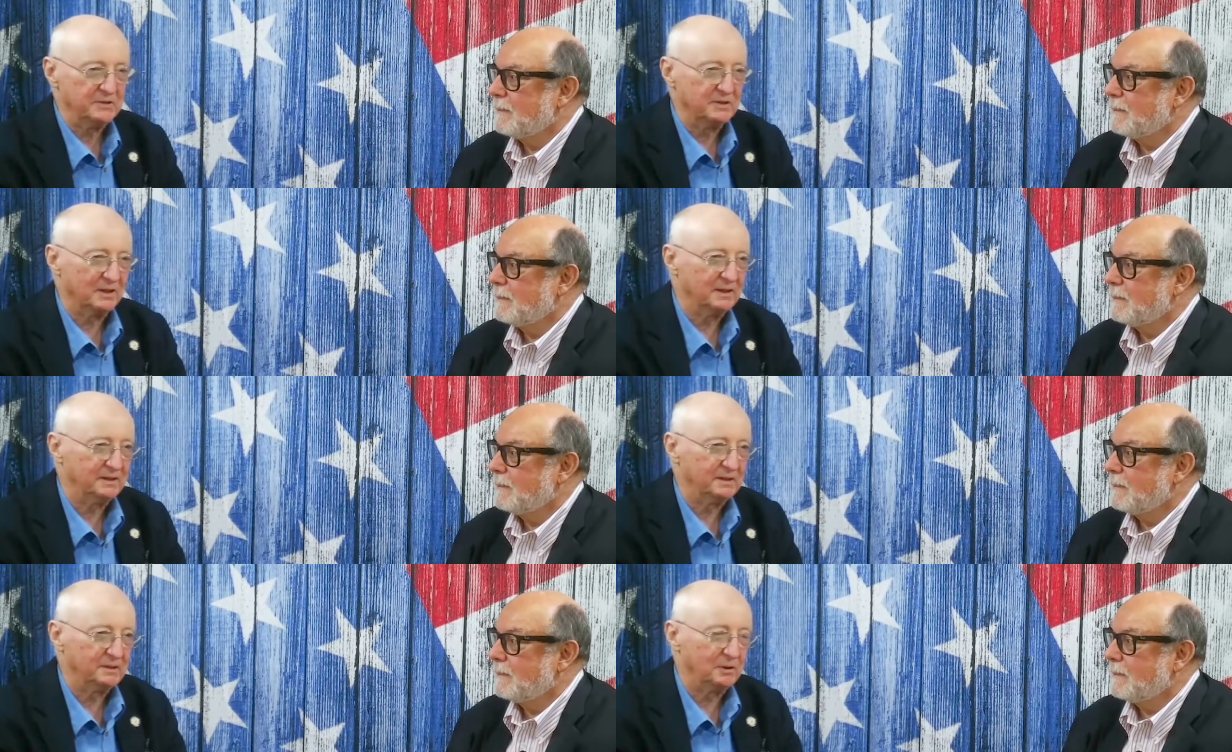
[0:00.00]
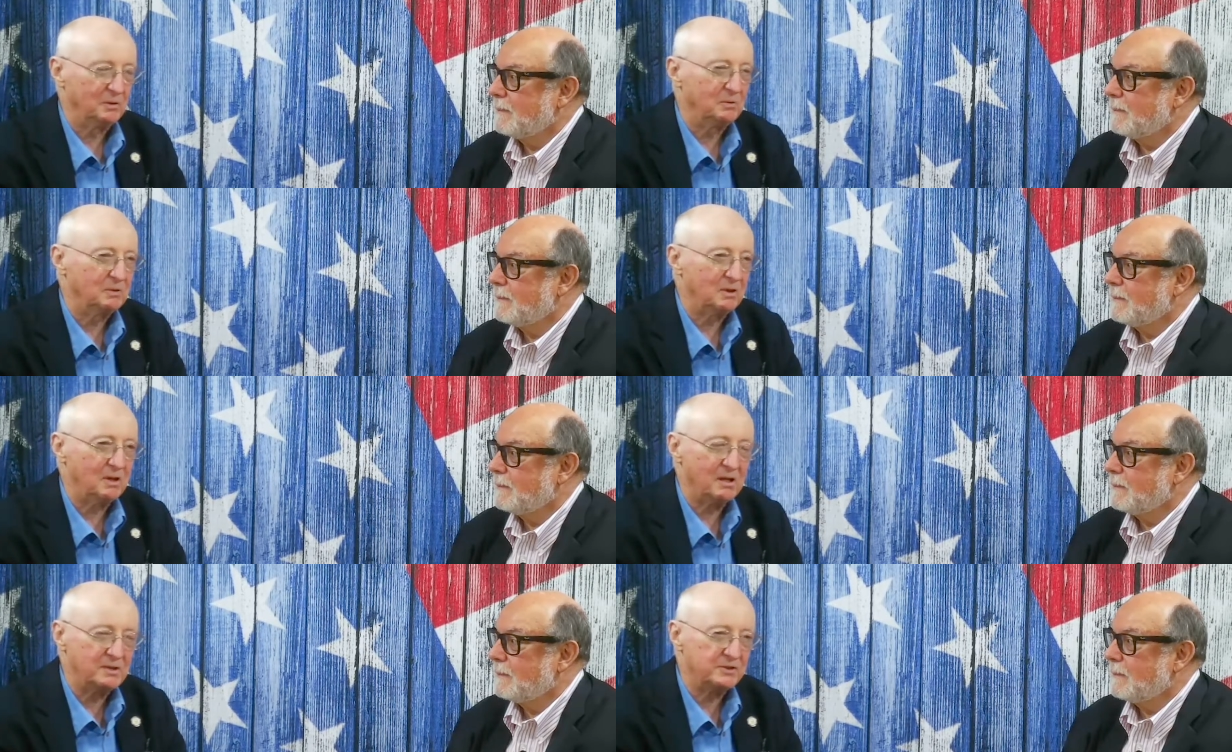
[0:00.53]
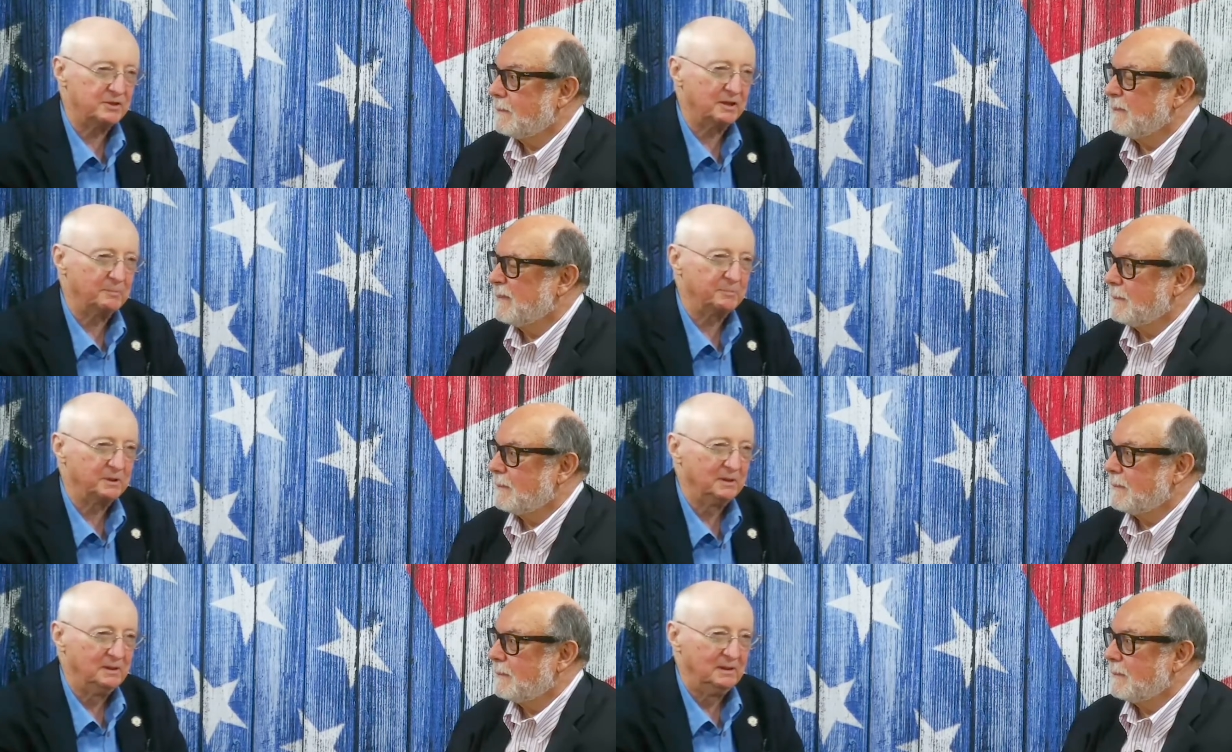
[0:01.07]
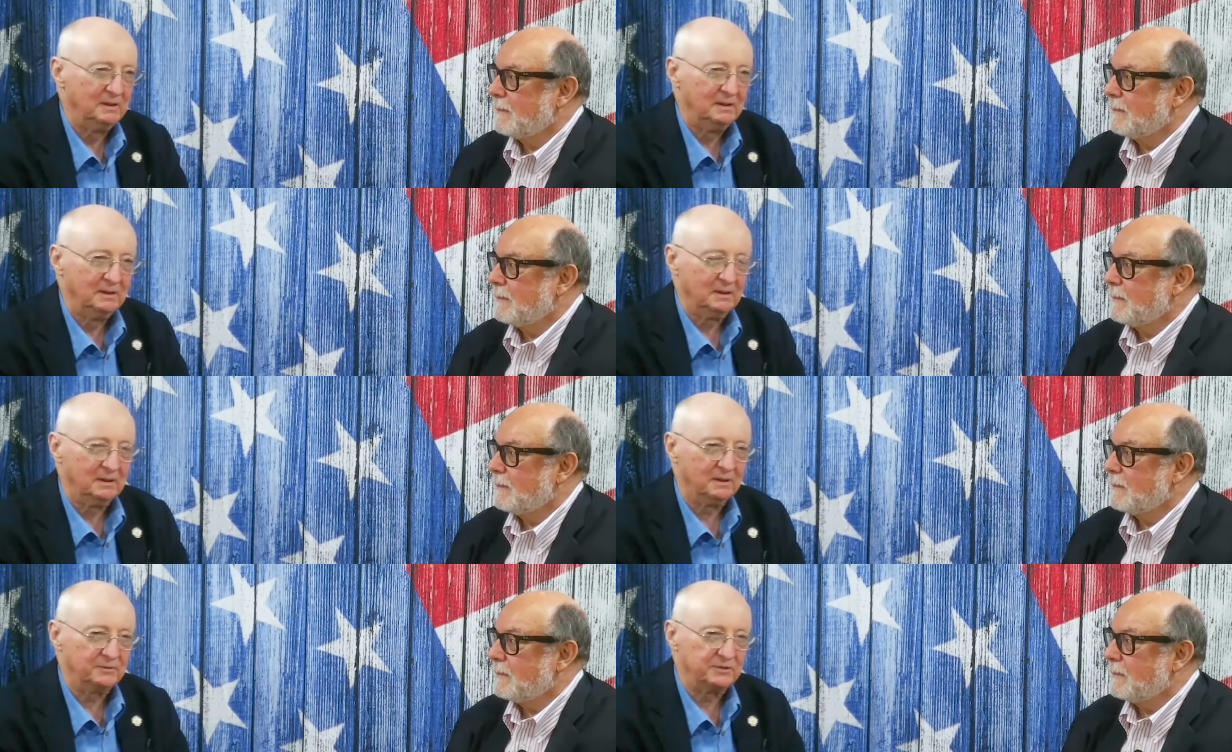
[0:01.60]
Speaker 1: I, the whole concept
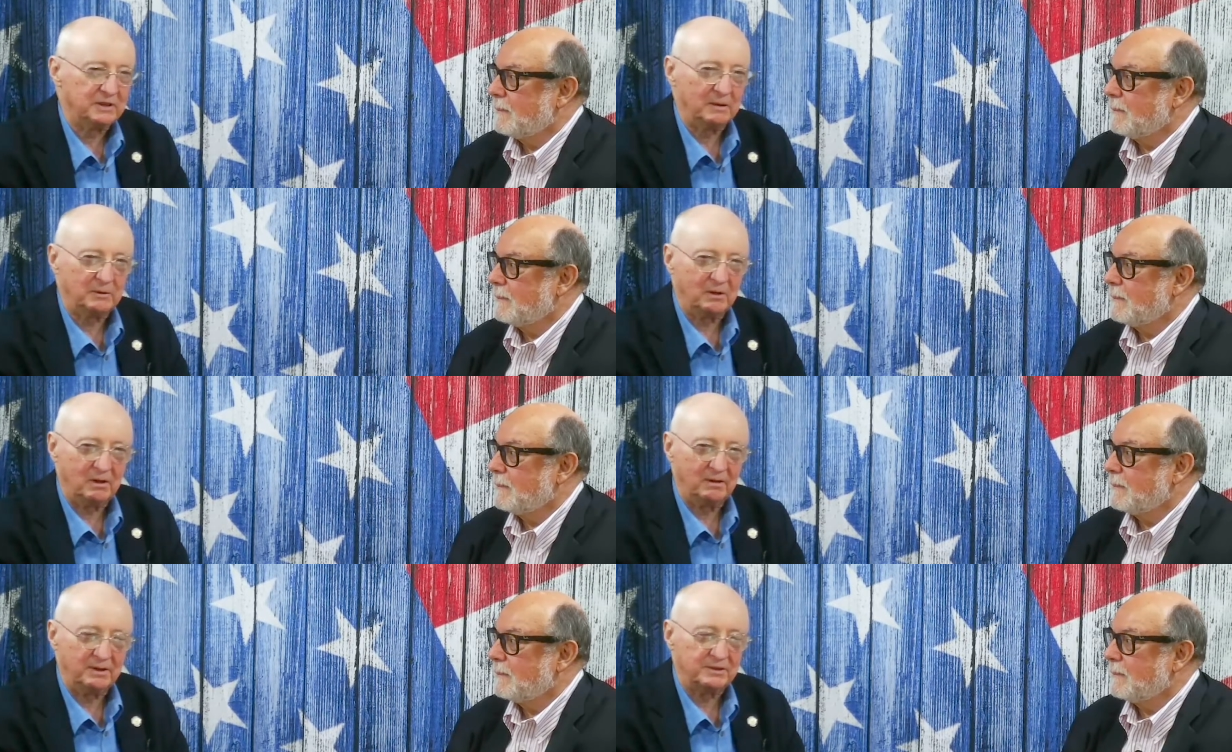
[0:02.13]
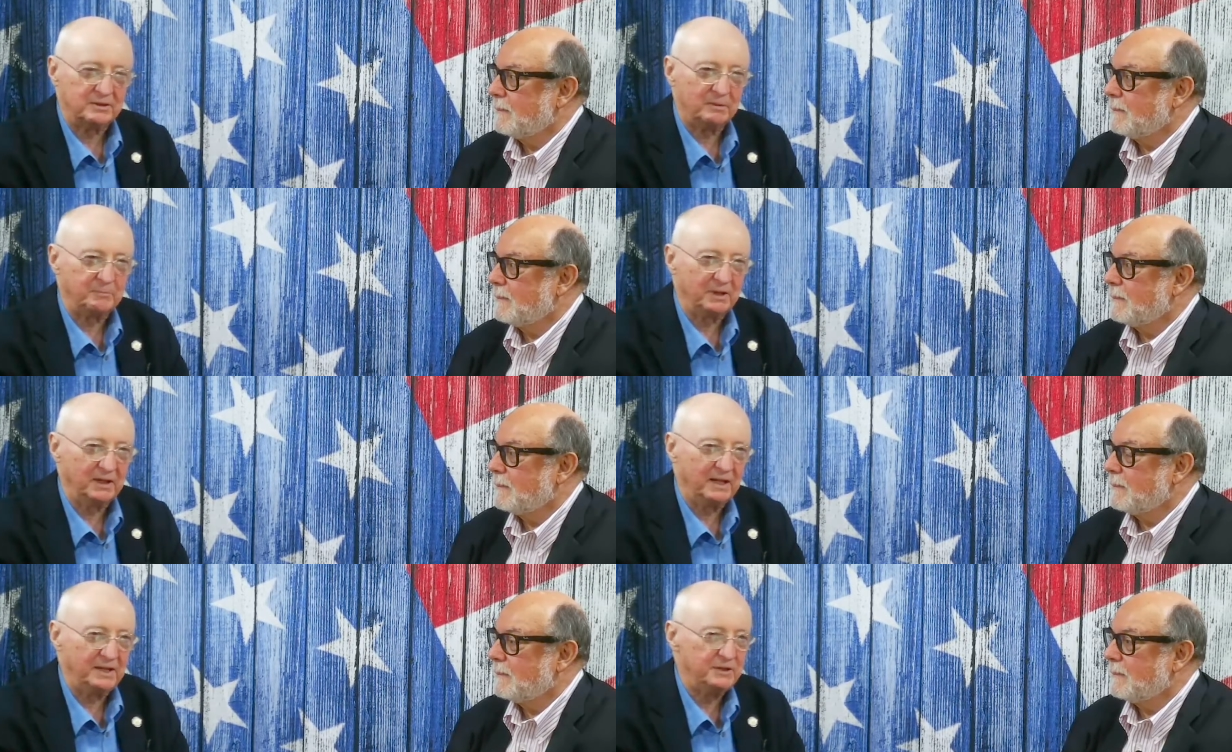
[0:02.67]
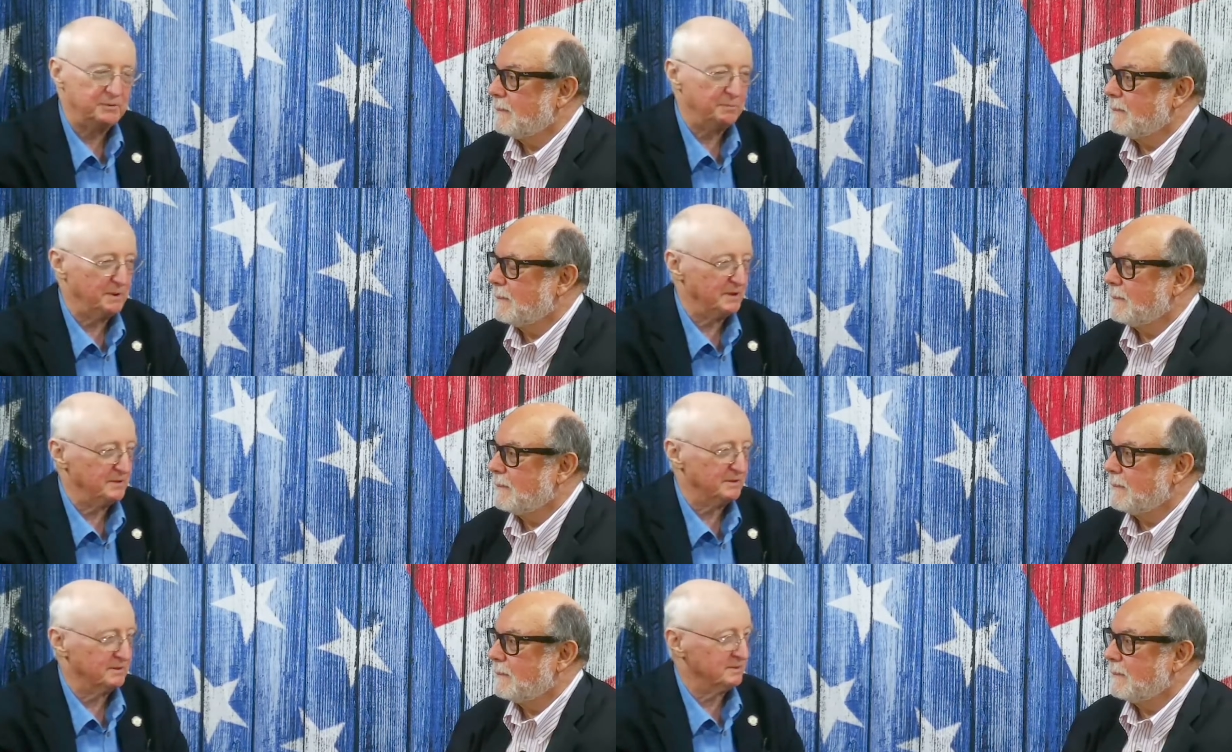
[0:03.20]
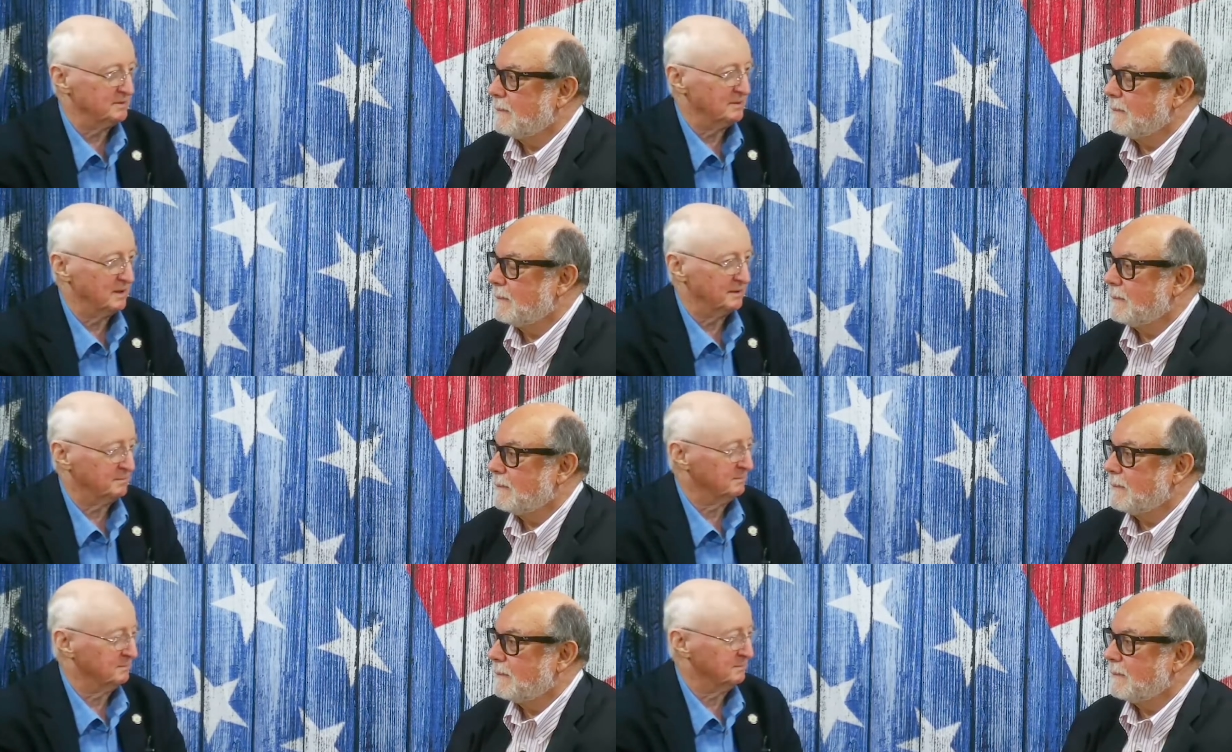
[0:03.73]
of so calling something hate speech is not